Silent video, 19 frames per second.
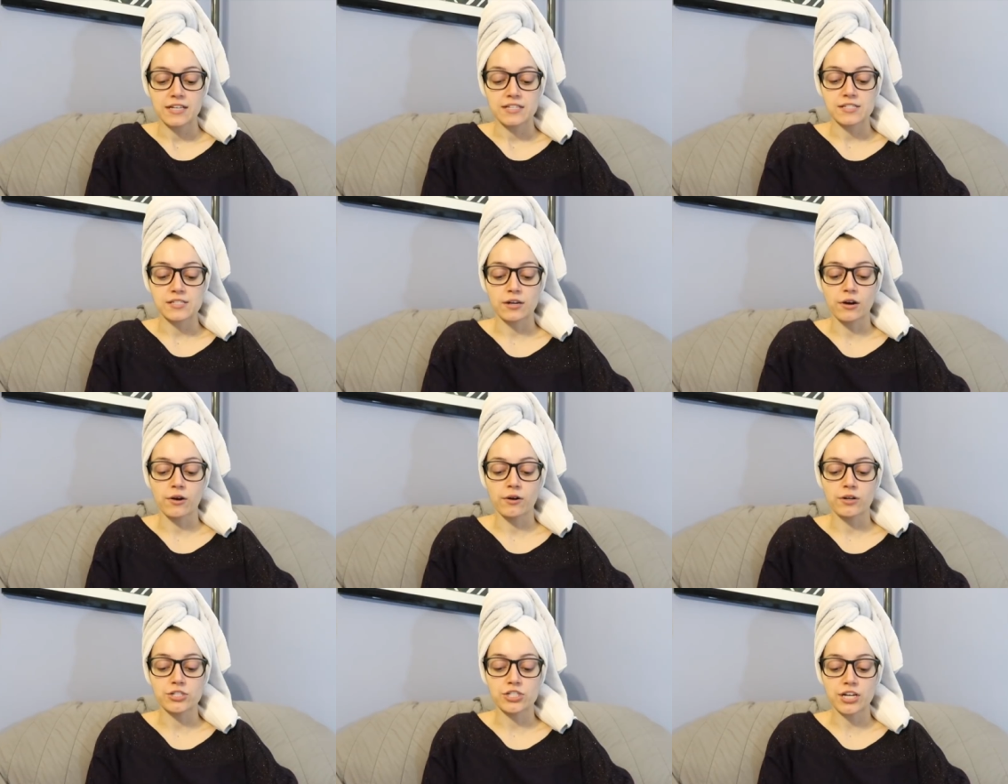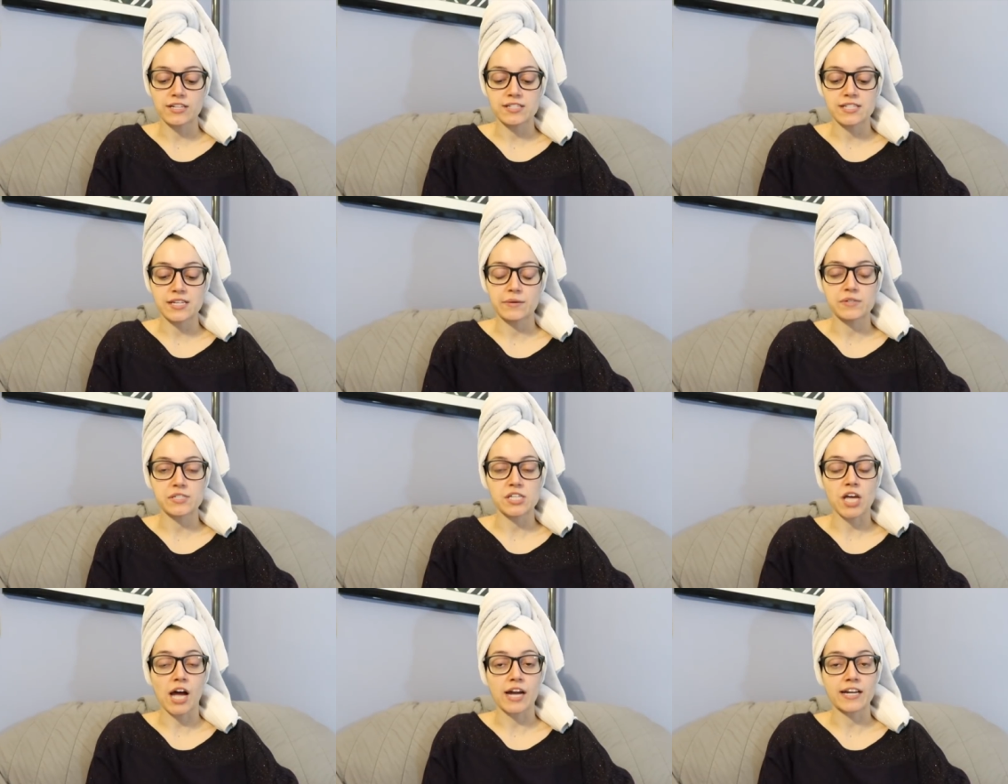So JC
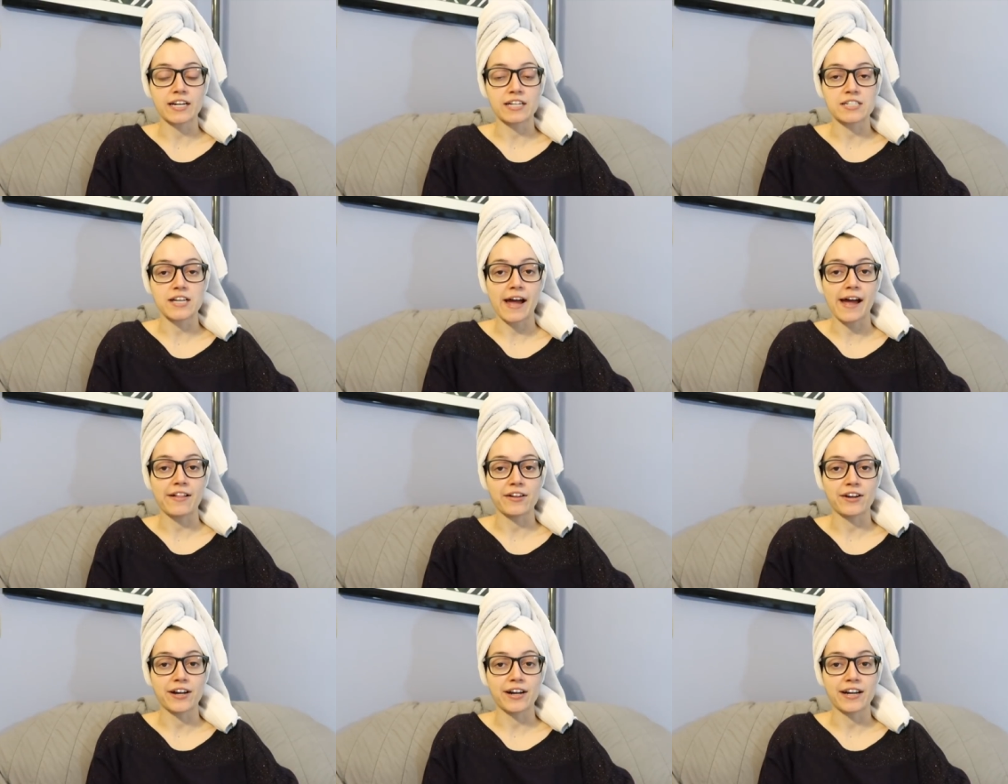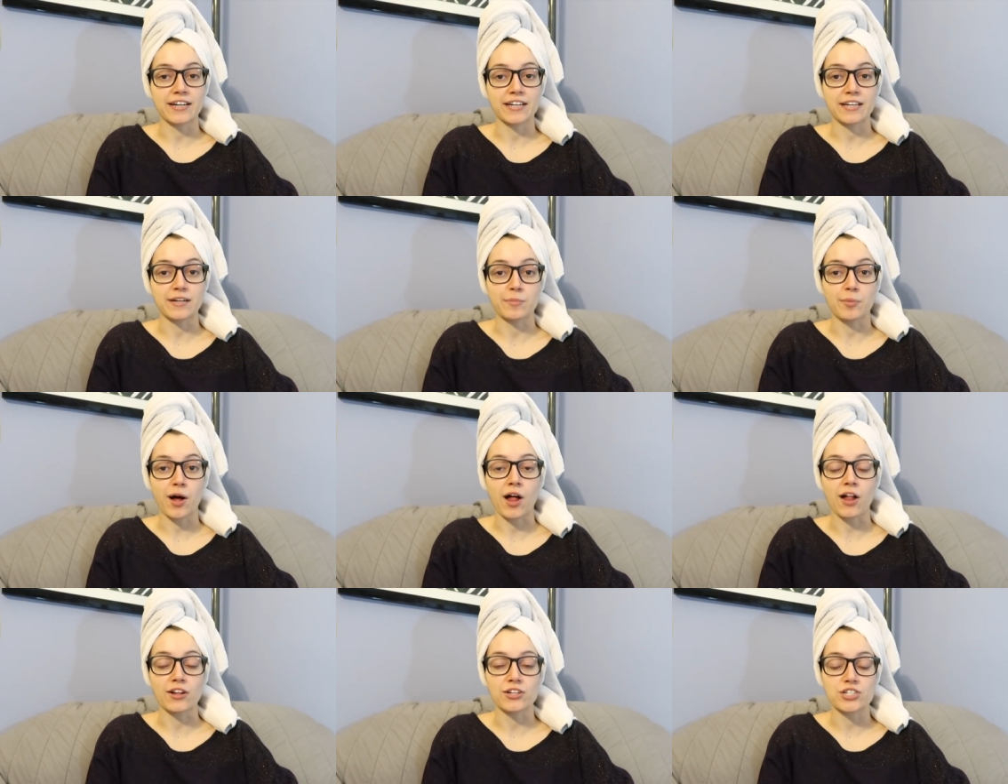was talking to Tyler, and he
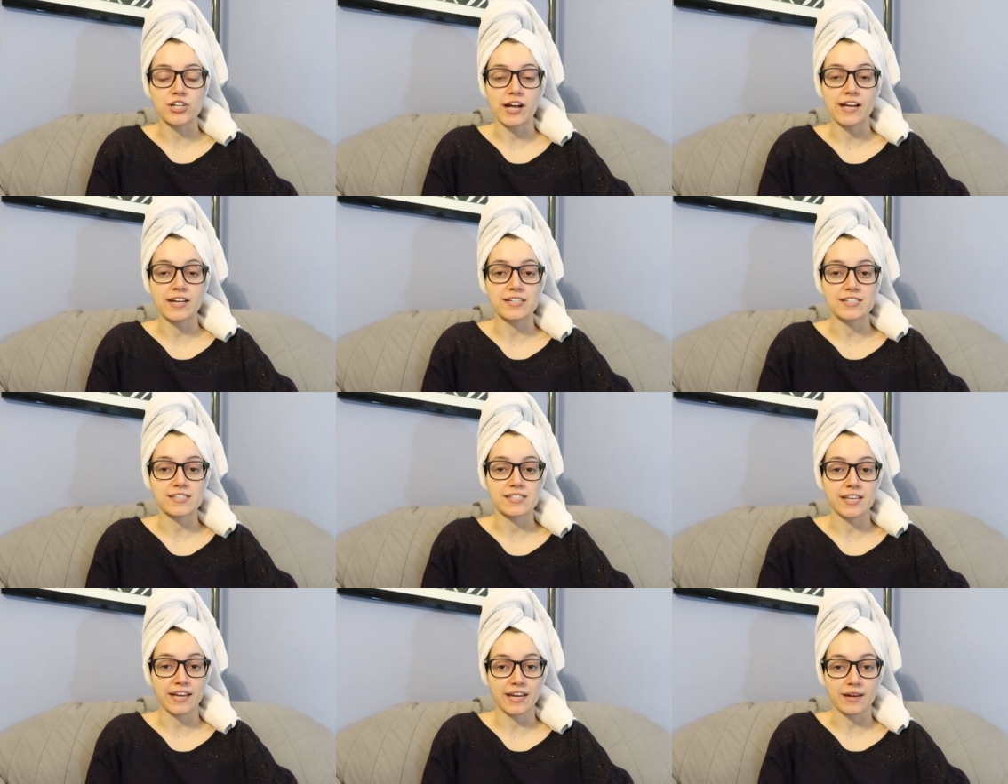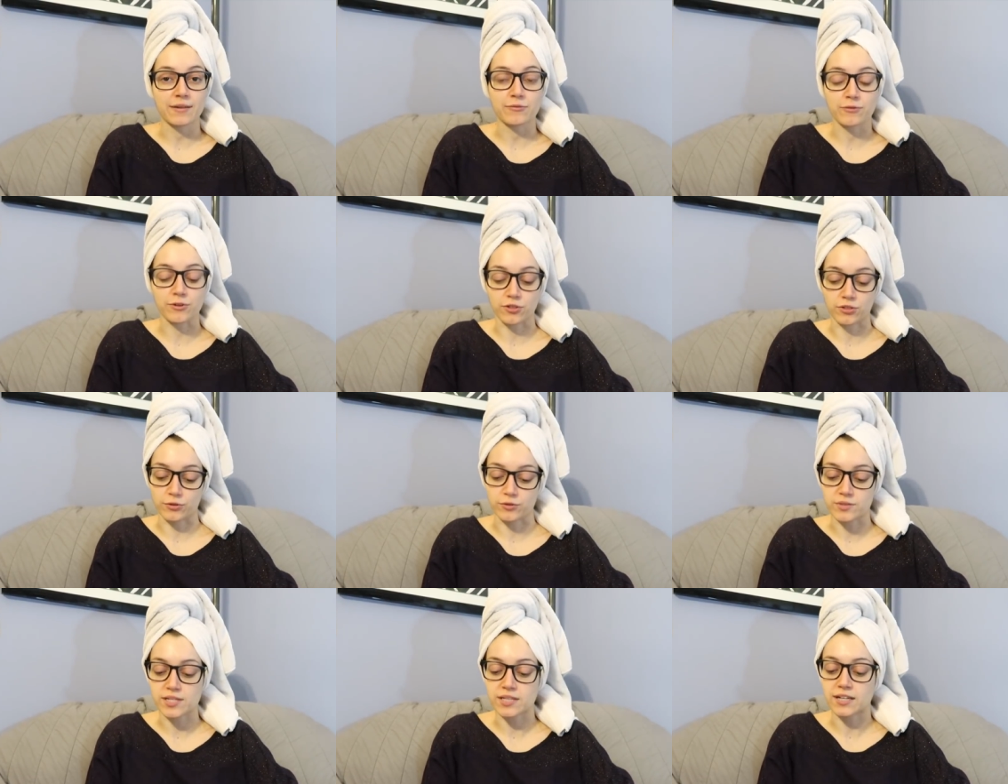apologized to him for
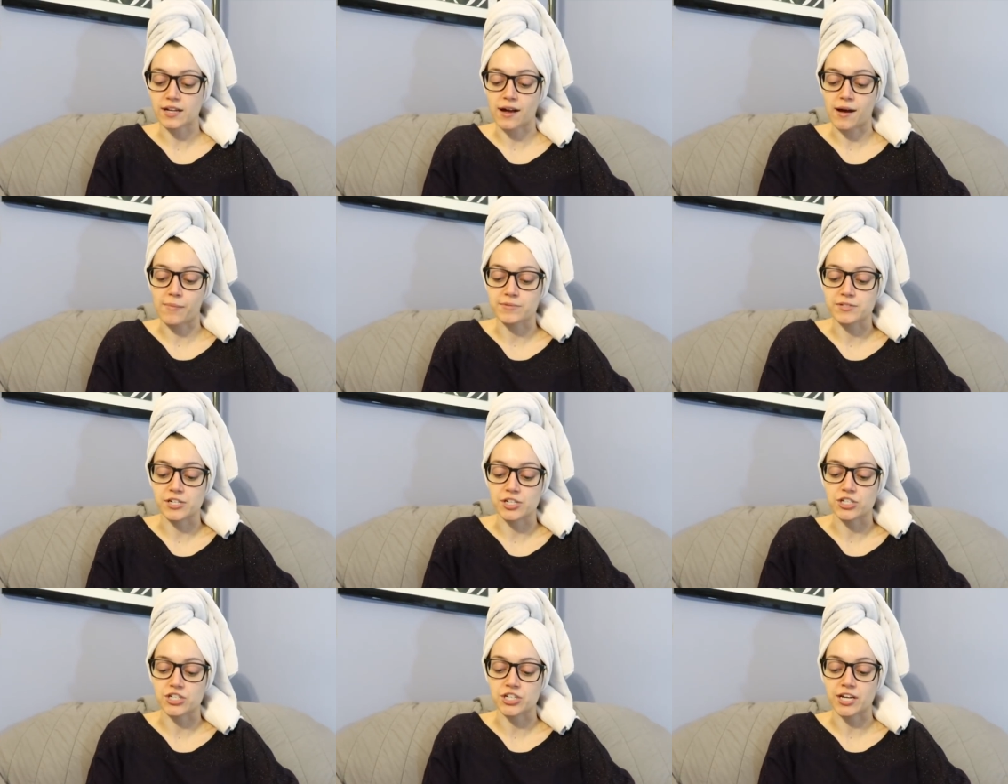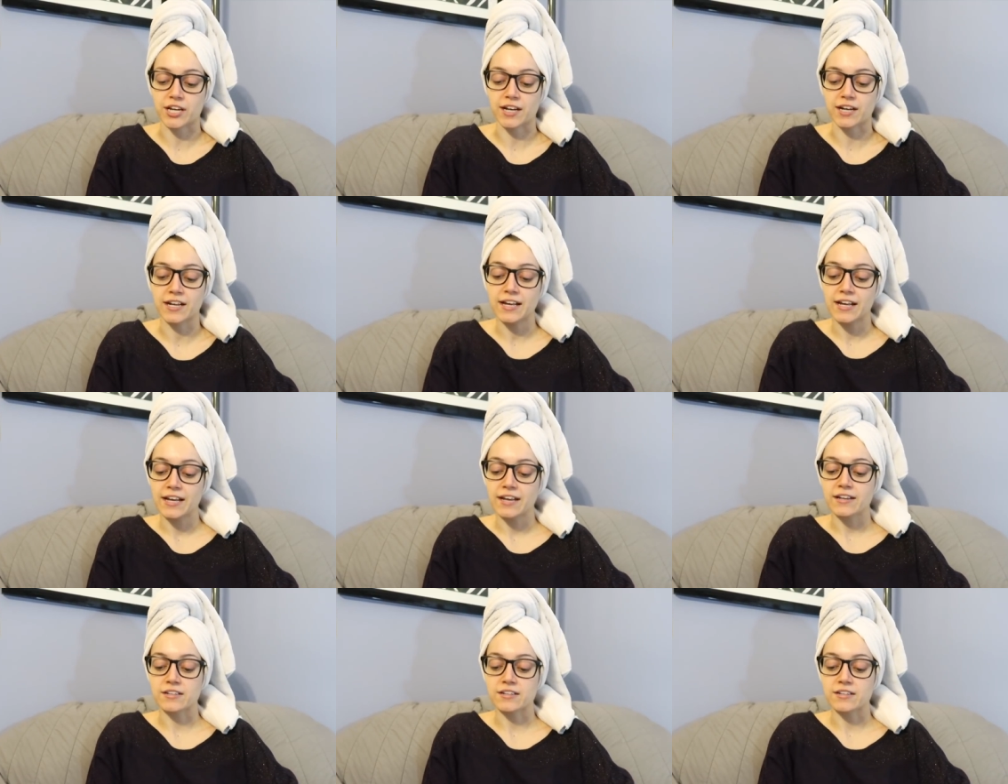losing the competition,